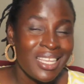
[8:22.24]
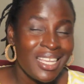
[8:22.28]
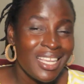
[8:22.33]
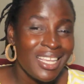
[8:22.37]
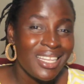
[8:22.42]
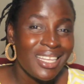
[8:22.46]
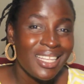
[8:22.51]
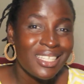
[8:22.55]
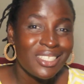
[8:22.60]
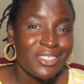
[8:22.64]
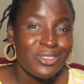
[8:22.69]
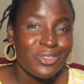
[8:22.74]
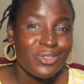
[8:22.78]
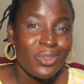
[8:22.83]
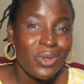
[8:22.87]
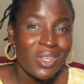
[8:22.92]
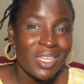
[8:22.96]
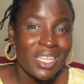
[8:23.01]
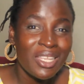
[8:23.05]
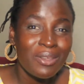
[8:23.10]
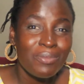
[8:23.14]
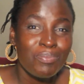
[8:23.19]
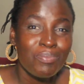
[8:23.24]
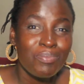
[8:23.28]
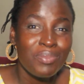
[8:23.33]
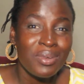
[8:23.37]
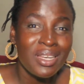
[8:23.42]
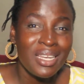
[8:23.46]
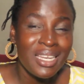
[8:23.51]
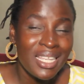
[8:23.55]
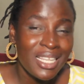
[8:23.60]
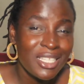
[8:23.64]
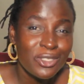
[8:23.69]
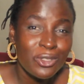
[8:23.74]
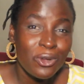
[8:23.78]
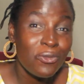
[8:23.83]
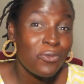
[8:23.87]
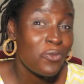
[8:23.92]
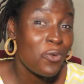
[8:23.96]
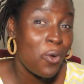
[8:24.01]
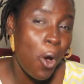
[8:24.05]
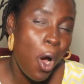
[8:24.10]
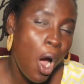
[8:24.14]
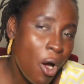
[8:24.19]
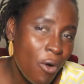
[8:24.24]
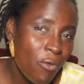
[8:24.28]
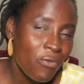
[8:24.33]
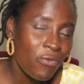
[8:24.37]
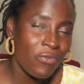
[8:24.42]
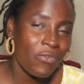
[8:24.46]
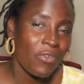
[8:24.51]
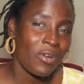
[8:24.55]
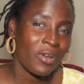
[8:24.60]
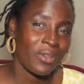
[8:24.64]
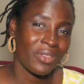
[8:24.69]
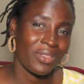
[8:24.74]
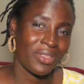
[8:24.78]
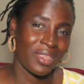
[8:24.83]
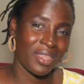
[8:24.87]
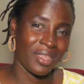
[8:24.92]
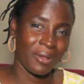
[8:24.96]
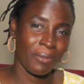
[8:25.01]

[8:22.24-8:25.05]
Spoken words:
it is not a place of comfort.